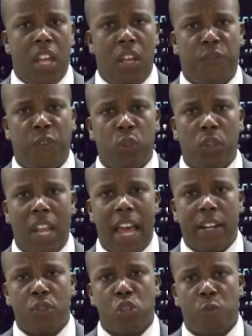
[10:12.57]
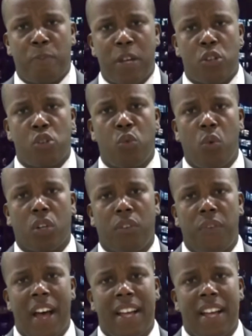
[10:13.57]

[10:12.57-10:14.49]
If you'd like to speak to one of